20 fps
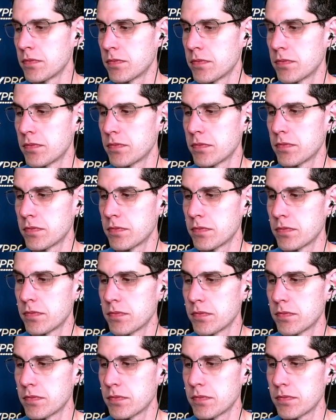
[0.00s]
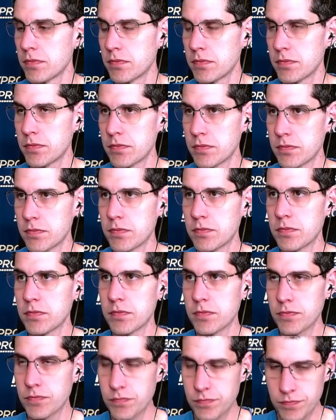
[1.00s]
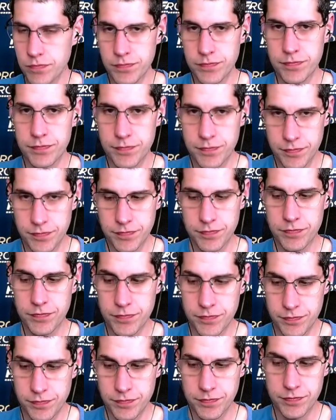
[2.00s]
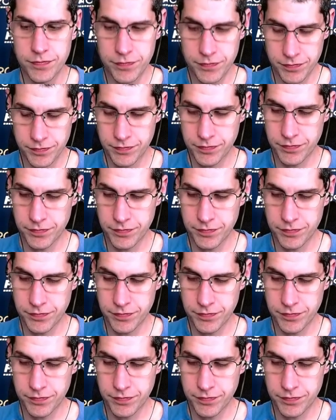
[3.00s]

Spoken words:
[no speech]